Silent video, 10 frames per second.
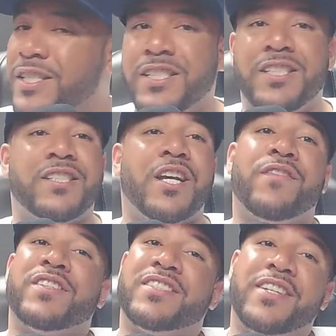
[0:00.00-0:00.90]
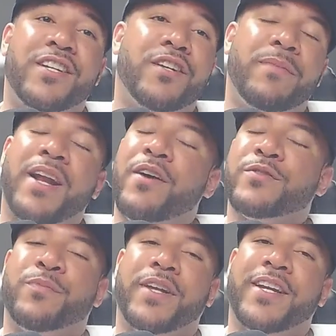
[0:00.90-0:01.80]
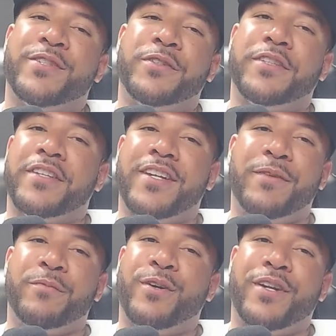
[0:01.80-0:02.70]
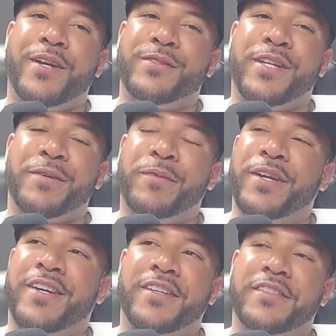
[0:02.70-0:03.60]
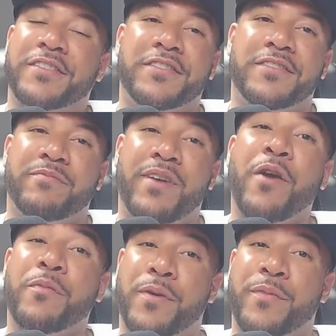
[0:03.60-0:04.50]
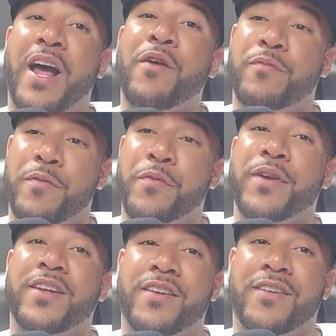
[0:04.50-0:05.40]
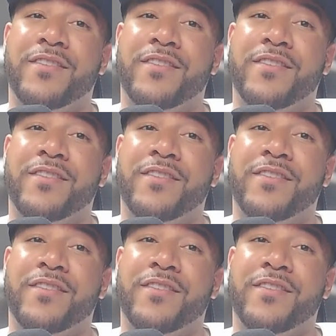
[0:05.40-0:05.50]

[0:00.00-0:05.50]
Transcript: Son of a Sinner. Man, I was playing that joint the other day, bro, and I was like, man, I remember being there.